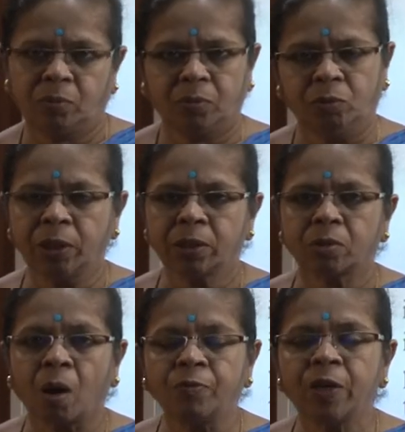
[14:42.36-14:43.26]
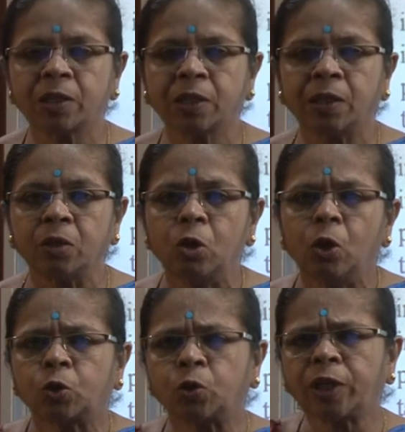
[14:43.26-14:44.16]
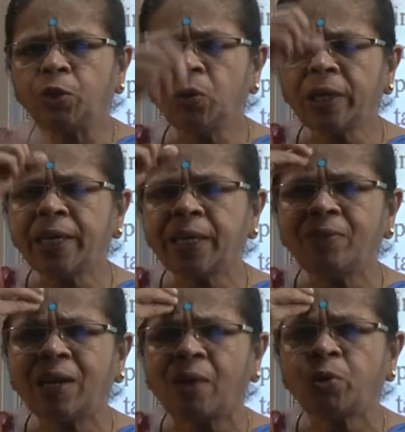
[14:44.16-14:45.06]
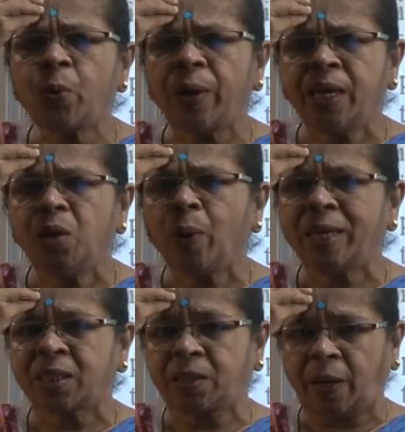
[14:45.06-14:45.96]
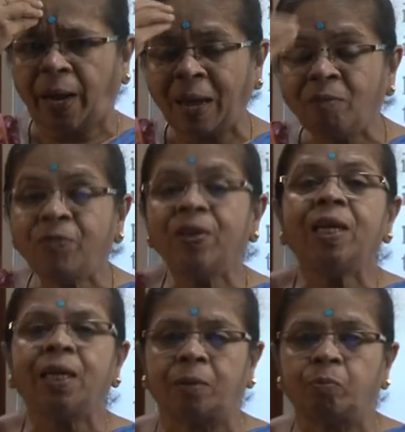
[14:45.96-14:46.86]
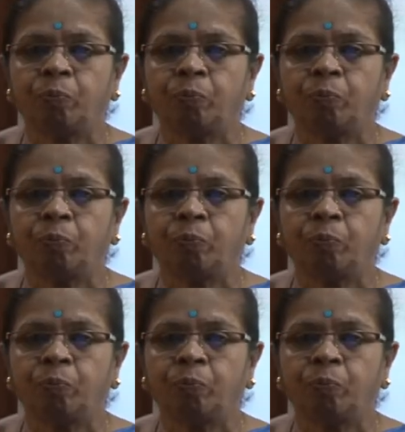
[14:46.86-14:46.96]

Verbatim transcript: Yes, obviously. So, the utility will have to invest heavily